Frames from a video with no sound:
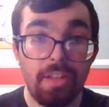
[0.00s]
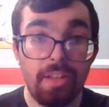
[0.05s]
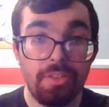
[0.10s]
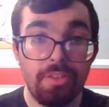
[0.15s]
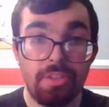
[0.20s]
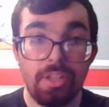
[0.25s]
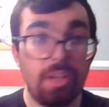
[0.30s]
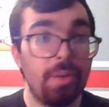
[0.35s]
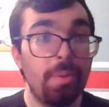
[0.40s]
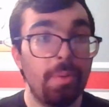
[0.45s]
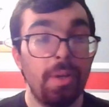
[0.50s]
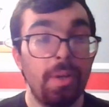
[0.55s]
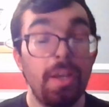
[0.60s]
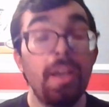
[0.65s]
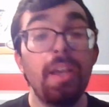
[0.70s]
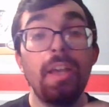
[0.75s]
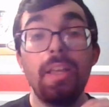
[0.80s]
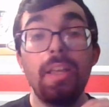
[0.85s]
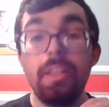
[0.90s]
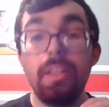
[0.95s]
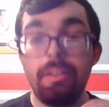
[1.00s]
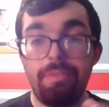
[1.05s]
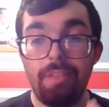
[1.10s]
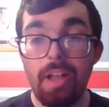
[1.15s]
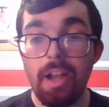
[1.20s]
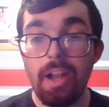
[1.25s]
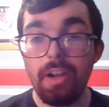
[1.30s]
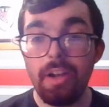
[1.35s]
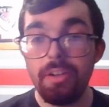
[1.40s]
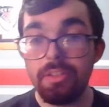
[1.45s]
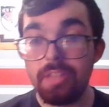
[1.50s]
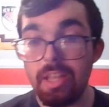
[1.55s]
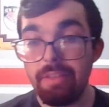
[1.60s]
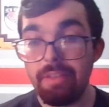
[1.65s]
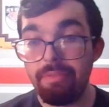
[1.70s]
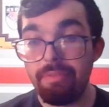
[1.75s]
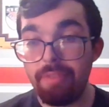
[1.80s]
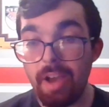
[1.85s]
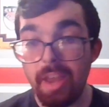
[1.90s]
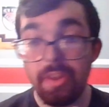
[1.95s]
So the Flyers they
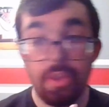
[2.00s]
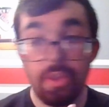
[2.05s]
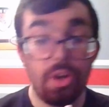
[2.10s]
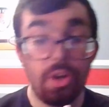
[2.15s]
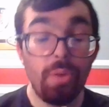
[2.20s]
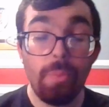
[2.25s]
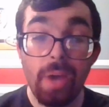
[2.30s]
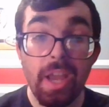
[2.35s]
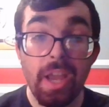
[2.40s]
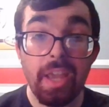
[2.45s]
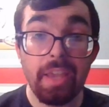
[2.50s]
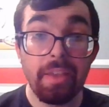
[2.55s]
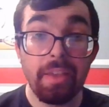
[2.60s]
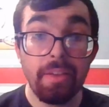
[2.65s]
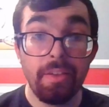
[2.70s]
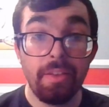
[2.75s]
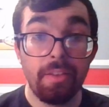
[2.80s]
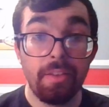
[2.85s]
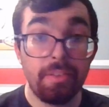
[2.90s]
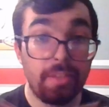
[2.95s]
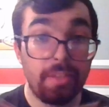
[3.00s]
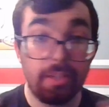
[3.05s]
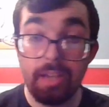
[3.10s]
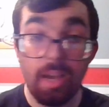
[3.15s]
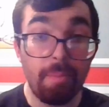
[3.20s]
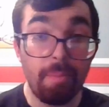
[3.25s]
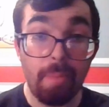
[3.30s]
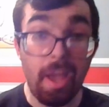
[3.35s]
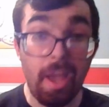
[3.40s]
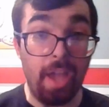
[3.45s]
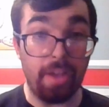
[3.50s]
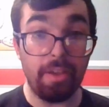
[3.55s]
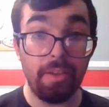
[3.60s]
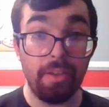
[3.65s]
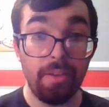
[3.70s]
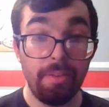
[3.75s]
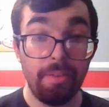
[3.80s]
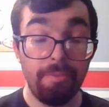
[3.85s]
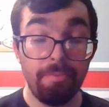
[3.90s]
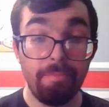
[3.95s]
find their way to come back
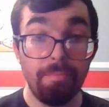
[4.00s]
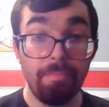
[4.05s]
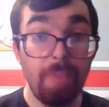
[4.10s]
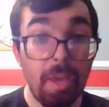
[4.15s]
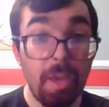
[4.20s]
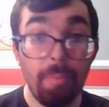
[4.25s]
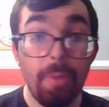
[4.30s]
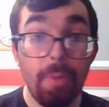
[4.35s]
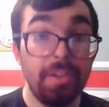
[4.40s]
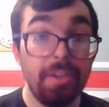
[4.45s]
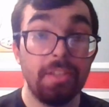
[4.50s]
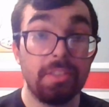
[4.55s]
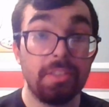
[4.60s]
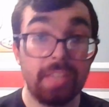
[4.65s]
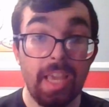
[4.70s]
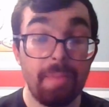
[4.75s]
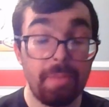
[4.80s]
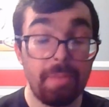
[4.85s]
and win this game.